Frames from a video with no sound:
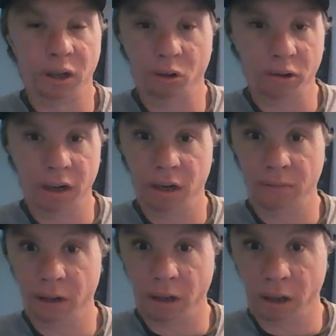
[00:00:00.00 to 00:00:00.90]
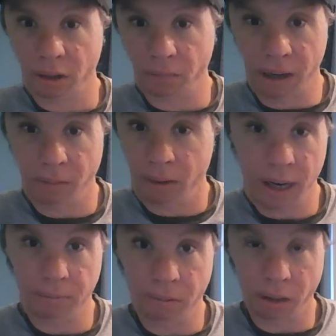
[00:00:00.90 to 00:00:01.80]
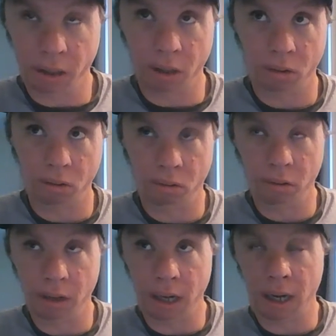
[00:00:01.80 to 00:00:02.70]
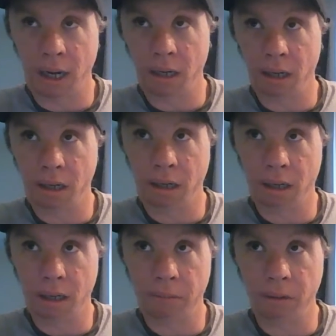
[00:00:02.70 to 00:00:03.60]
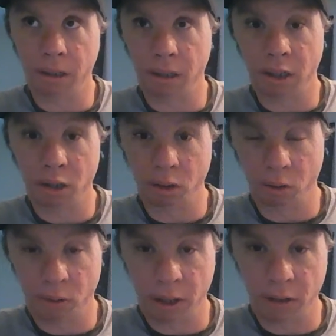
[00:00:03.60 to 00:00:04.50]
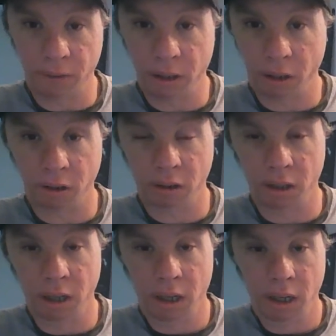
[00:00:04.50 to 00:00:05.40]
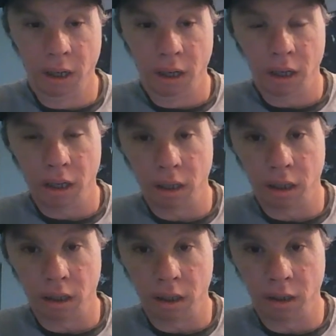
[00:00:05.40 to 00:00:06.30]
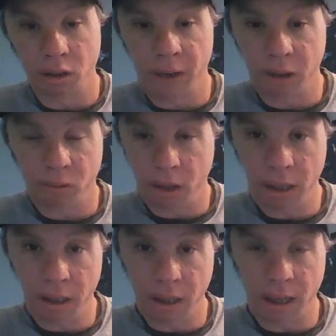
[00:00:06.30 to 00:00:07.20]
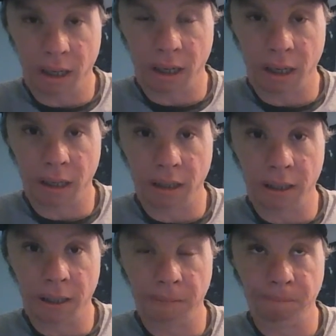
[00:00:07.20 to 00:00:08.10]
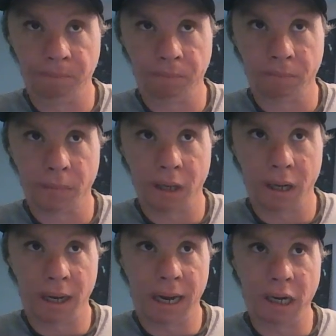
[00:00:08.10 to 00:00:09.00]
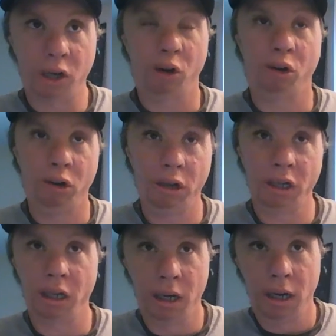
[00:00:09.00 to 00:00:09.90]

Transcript: going on adventures makes me happy. So, and I'm going to continue to go on adventures no matter what. And I encourage